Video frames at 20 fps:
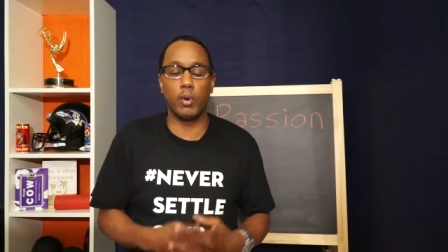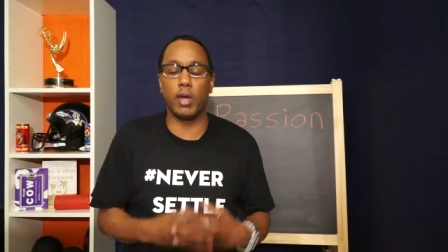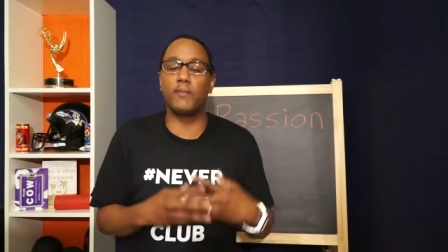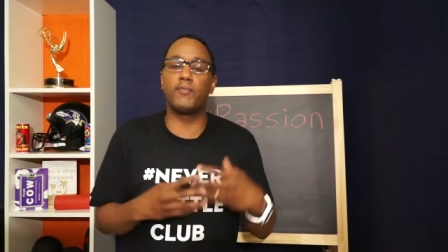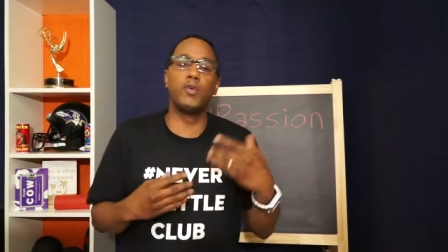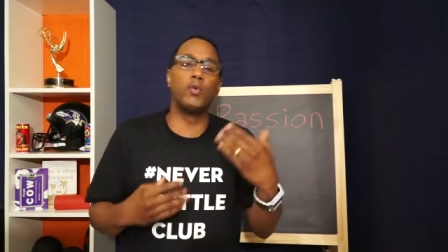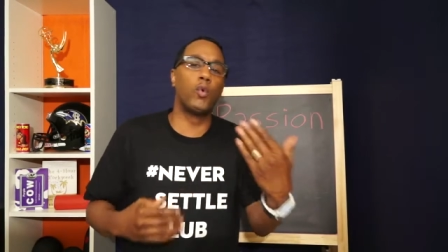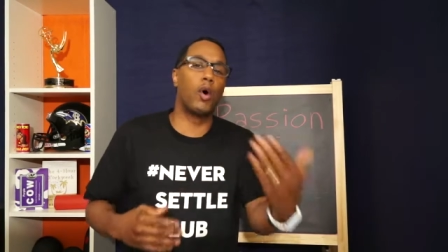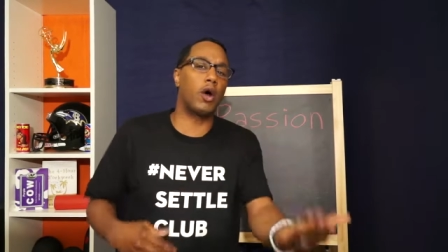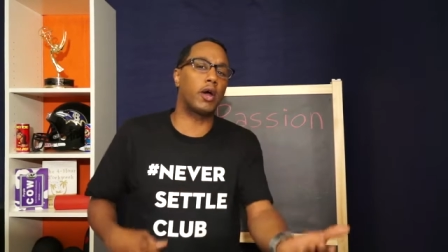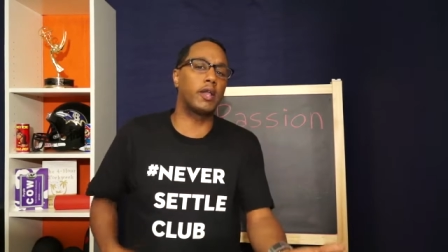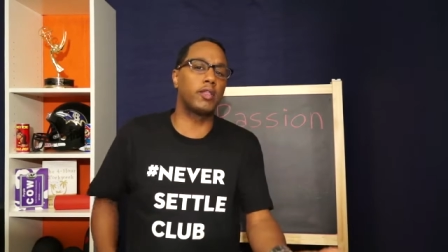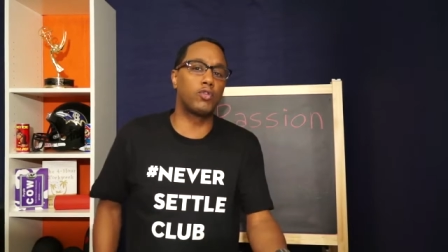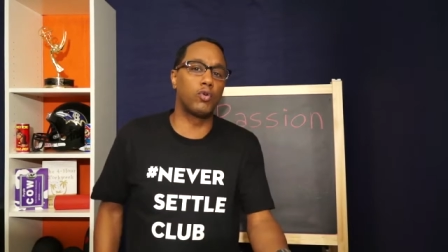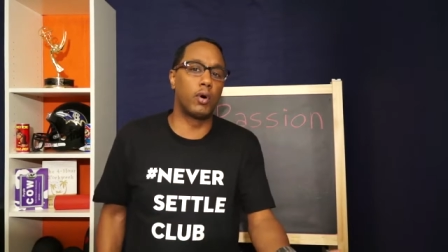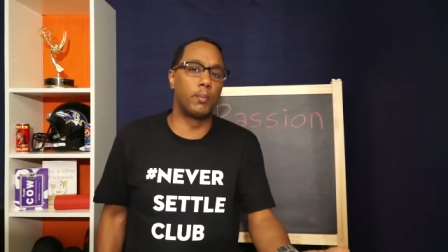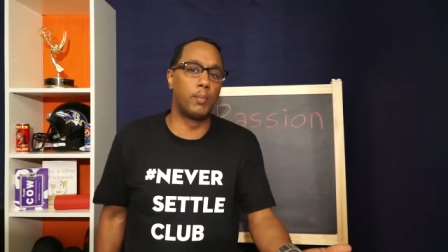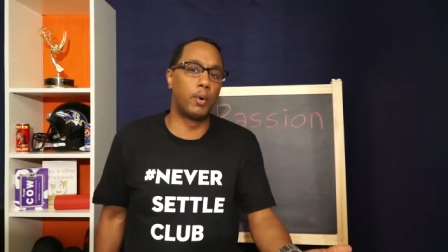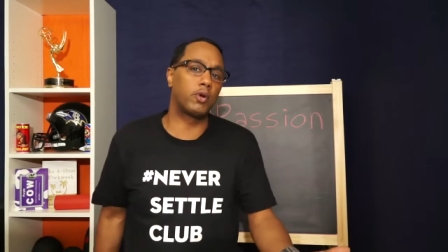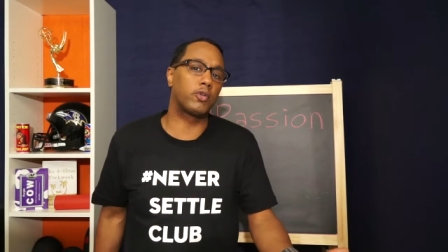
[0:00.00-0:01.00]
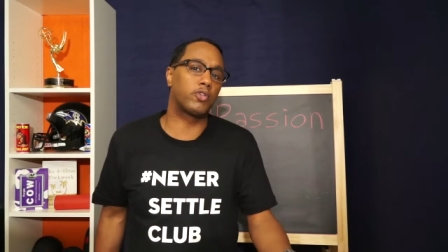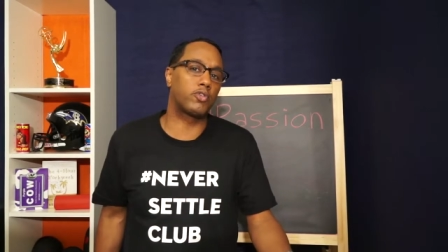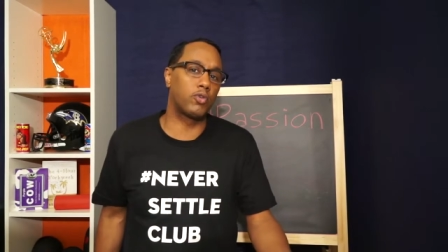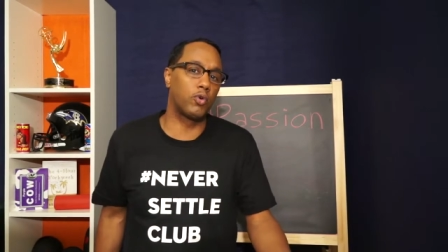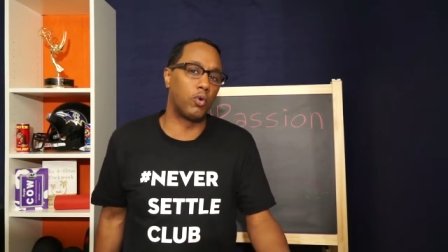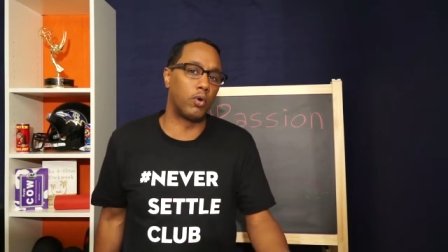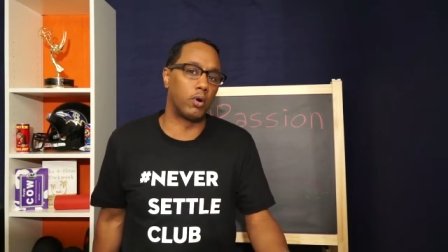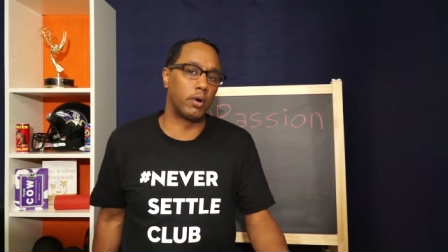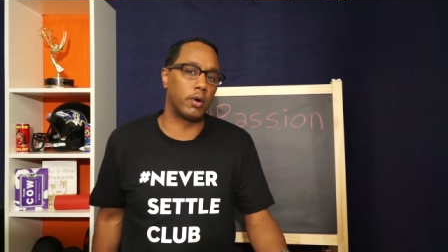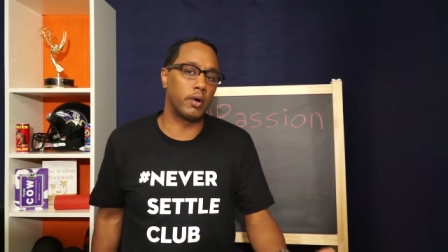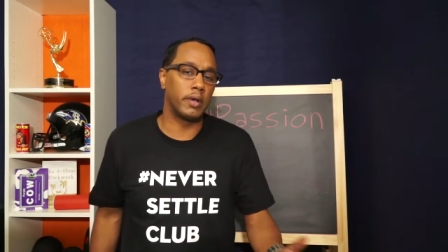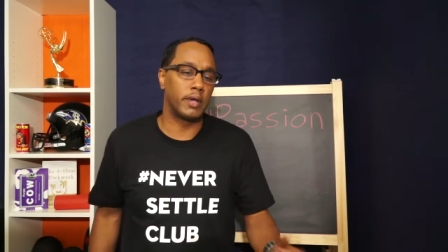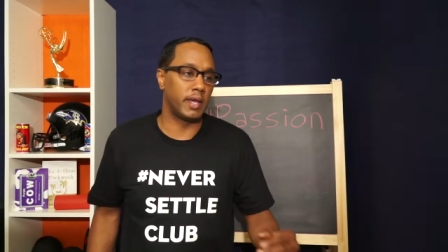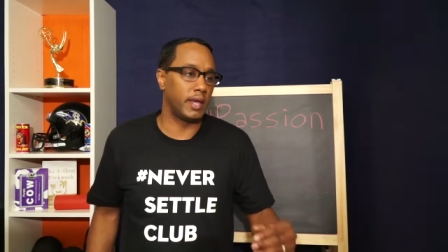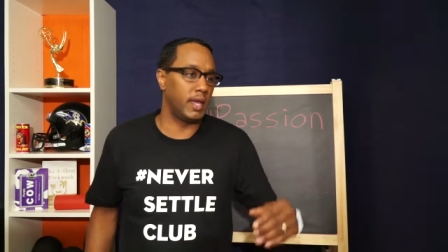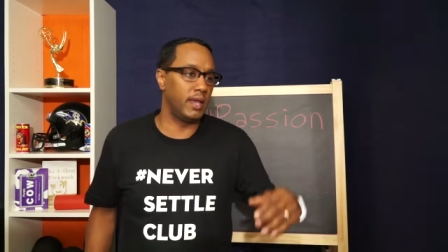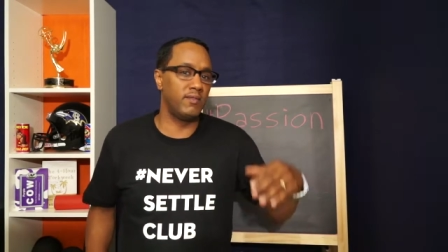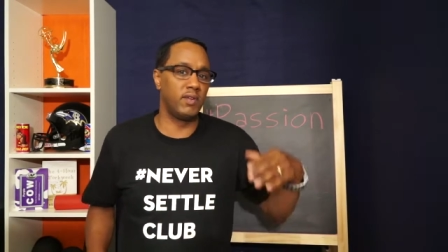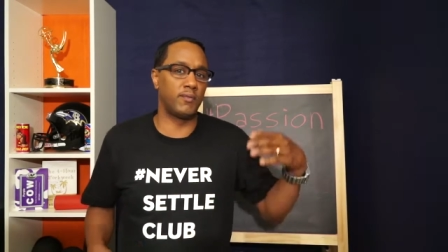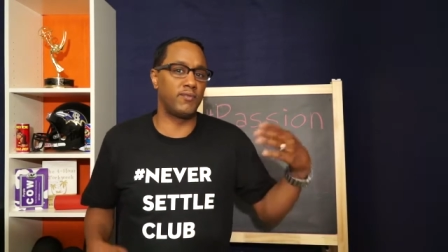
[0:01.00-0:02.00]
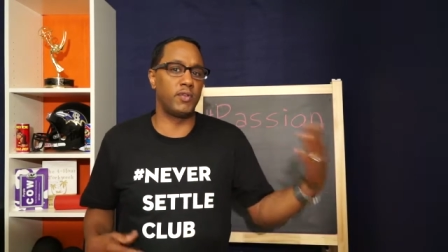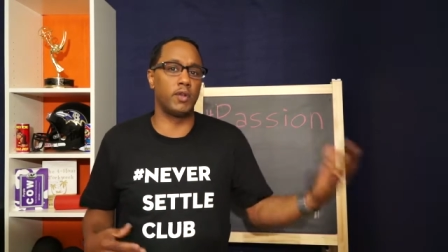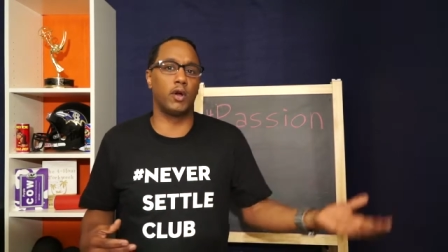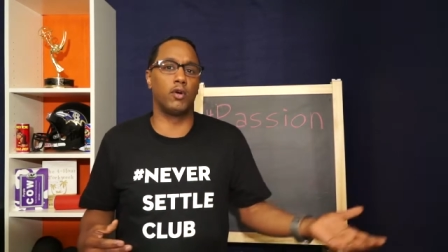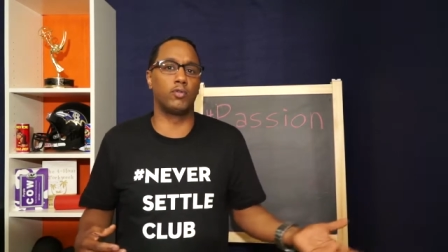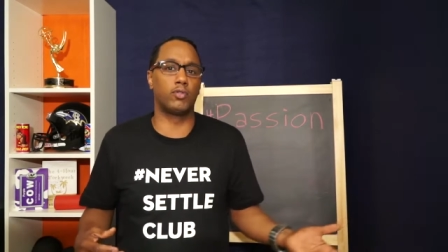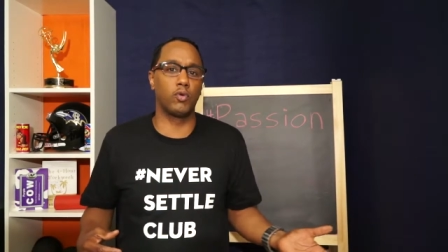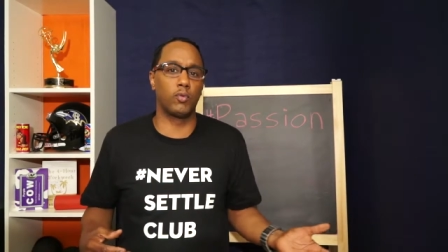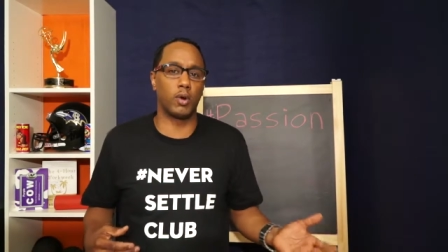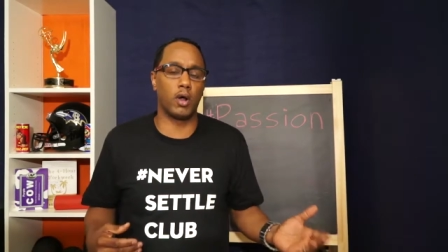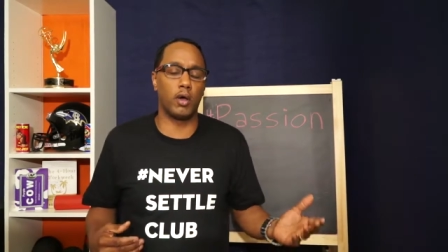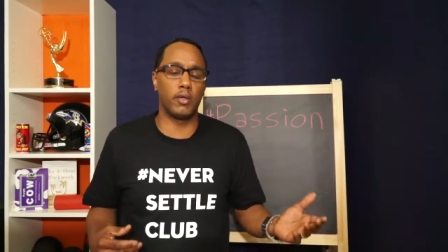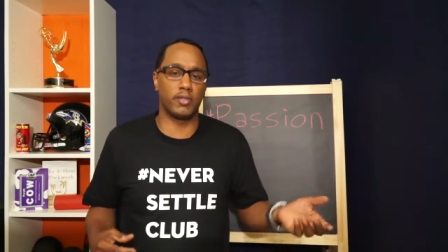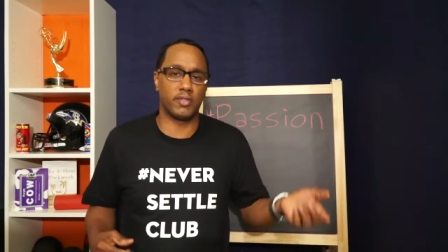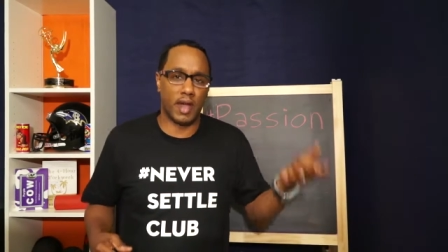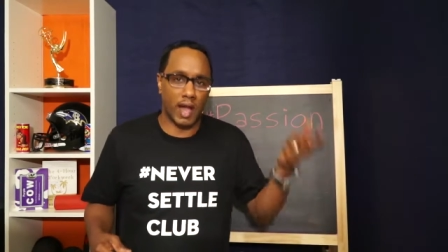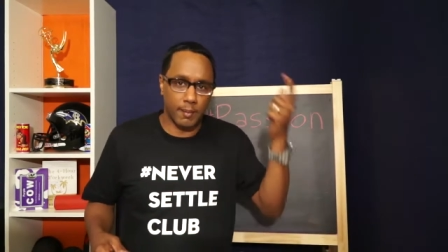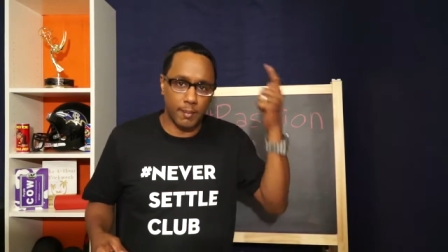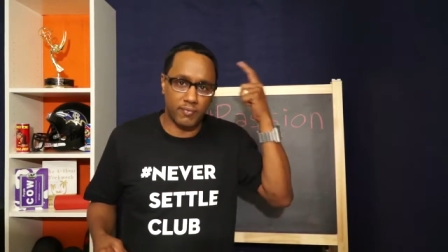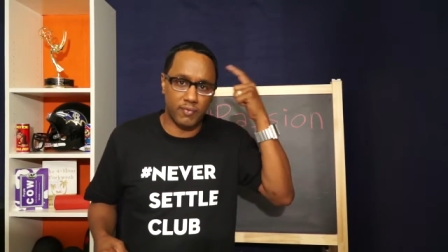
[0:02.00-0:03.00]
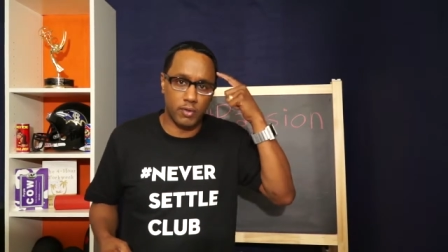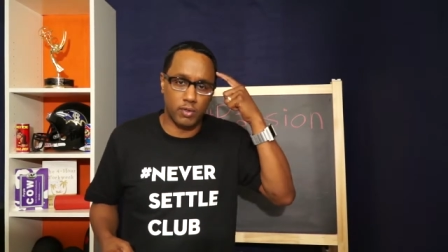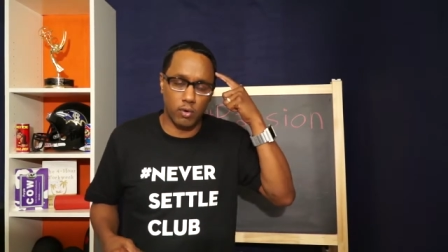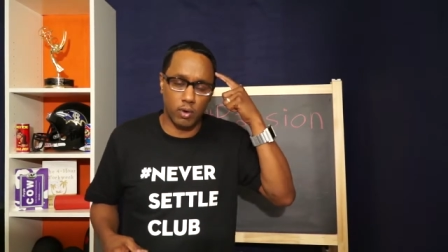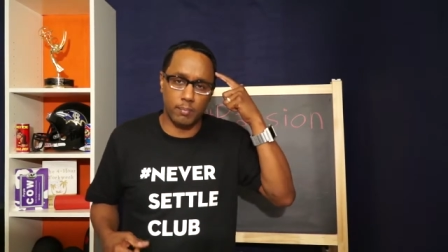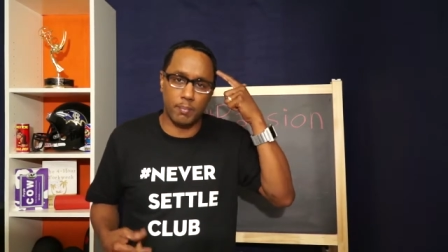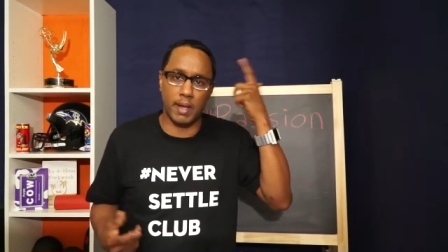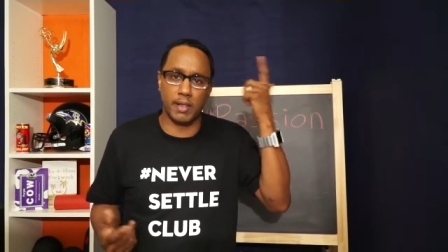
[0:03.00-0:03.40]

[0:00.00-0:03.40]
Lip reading: If you walk into a bookstore, even if you don't do it all the time, if you do it